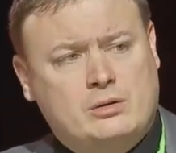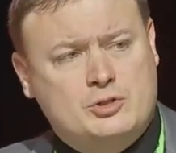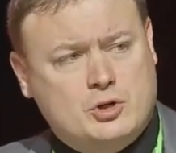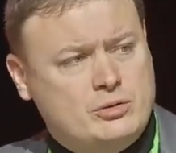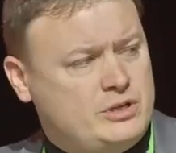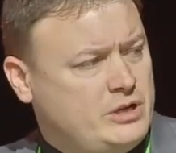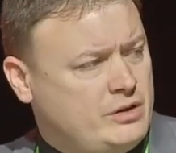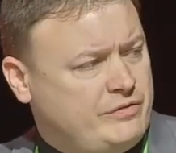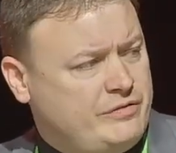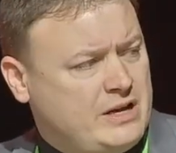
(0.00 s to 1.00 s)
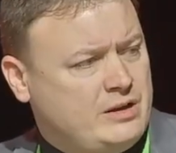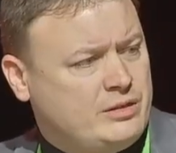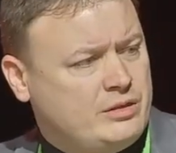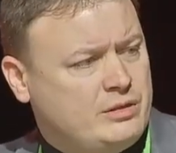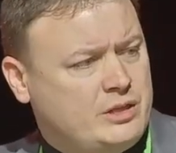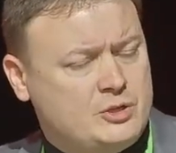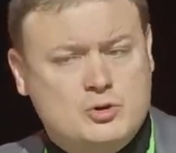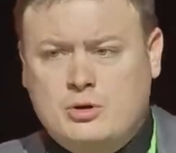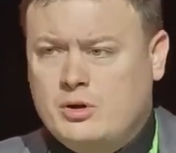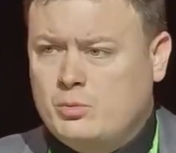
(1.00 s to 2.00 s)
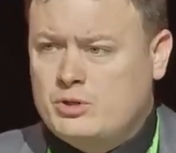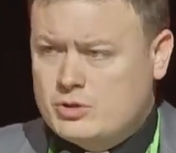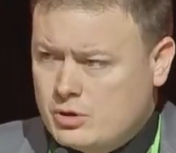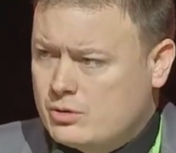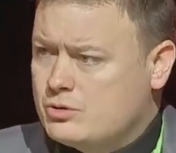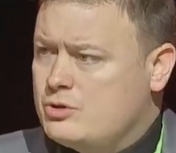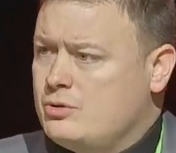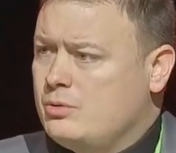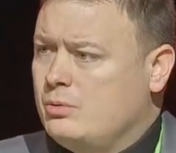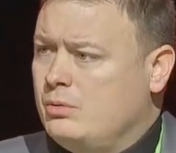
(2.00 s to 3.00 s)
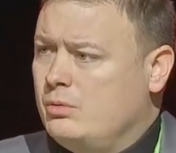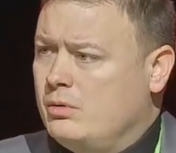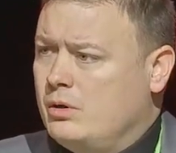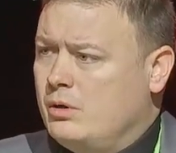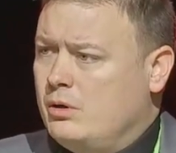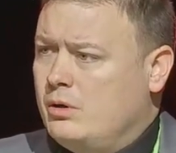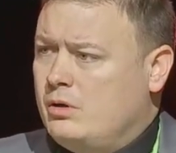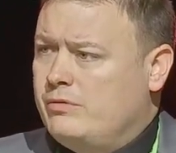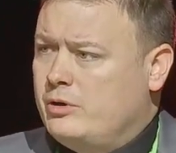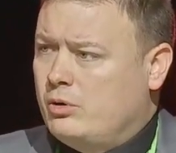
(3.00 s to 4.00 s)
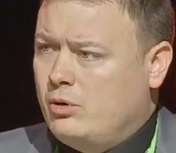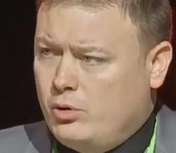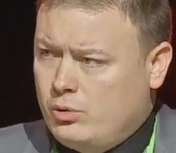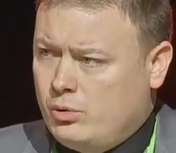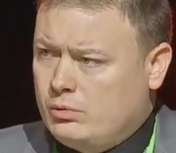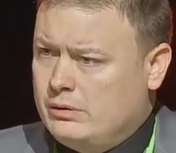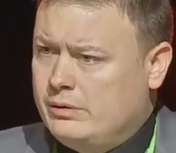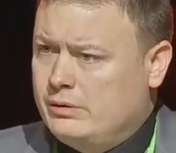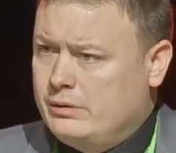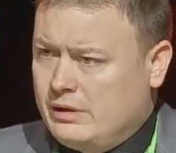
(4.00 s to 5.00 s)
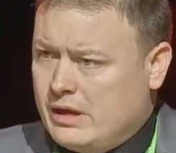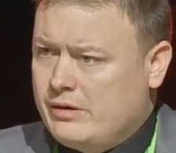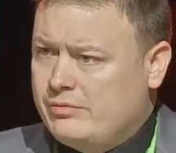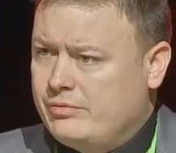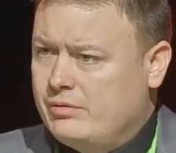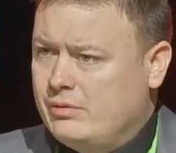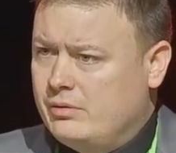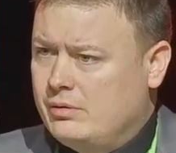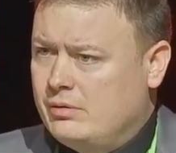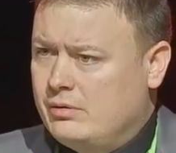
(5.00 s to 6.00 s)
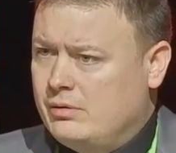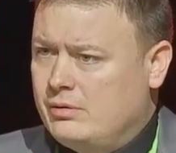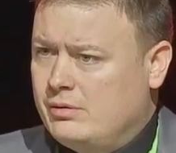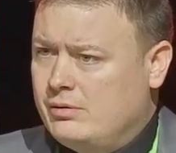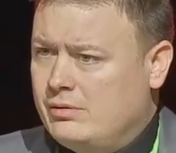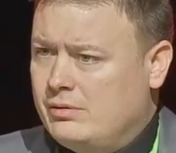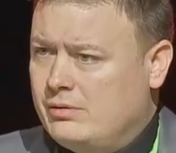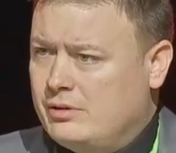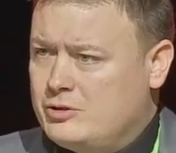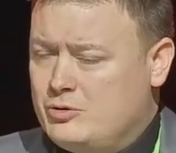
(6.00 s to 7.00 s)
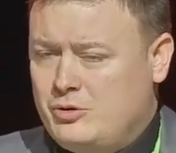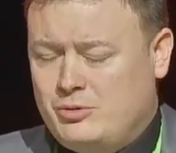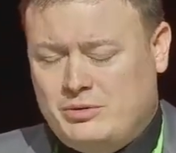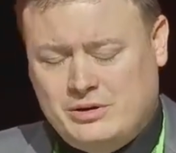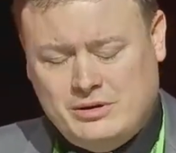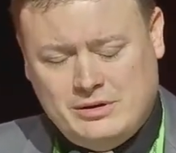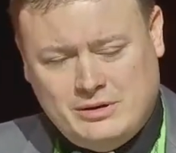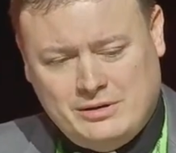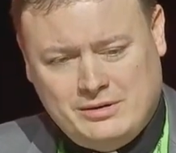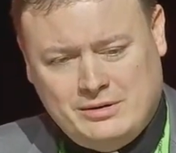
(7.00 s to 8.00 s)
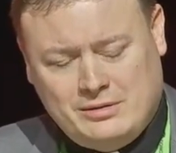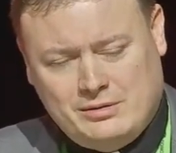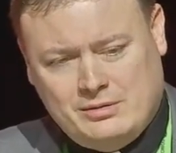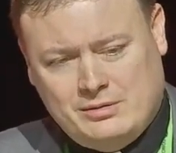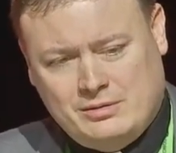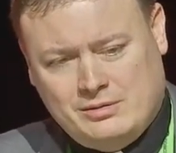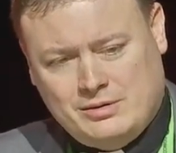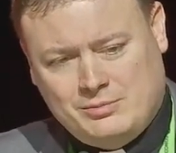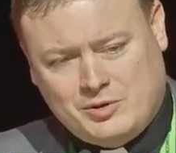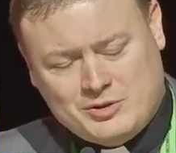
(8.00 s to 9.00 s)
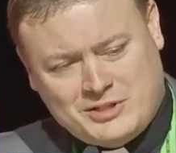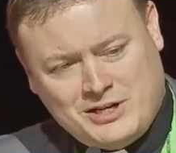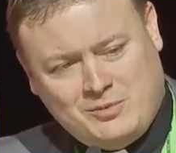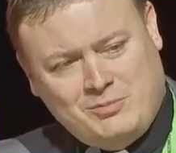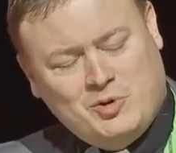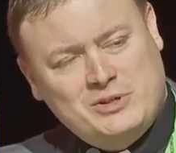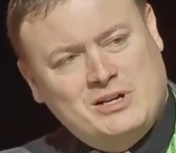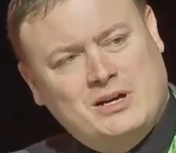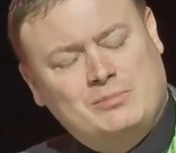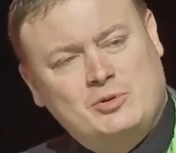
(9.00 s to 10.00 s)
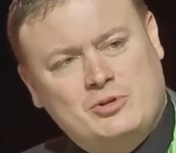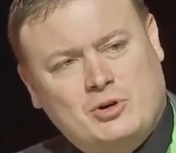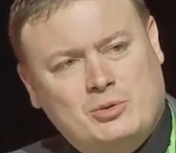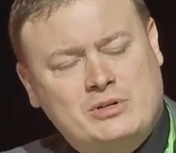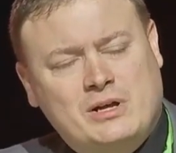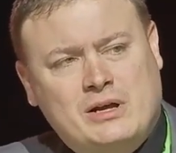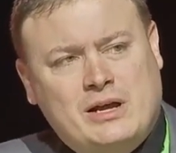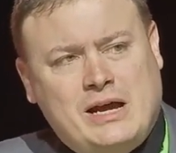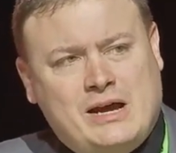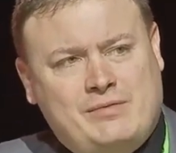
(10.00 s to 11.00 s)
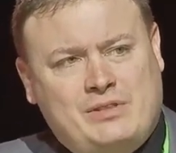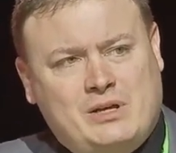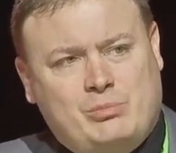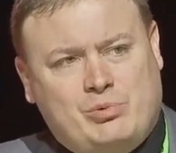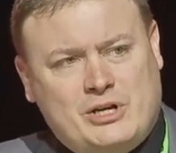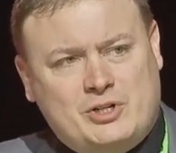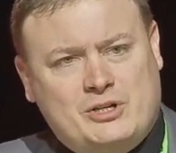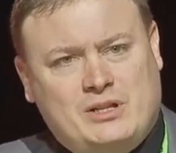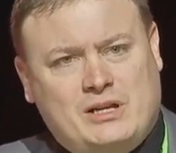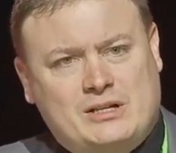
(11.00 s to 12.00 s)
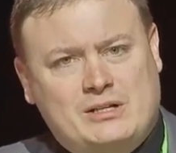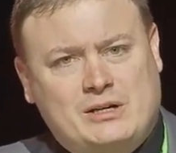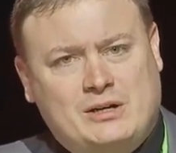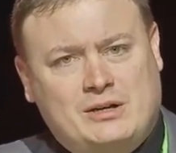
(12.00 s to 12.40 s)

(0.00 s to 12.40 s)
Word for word: certainty of faith that you can return to over your whole life. That you don't I'm going to say it one more time. You don't have the impression that